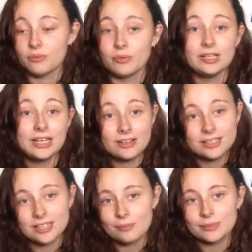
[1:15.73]
We're
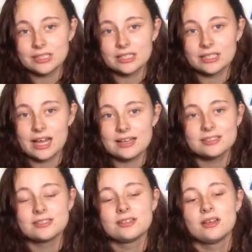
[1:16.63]
nearly done with this case.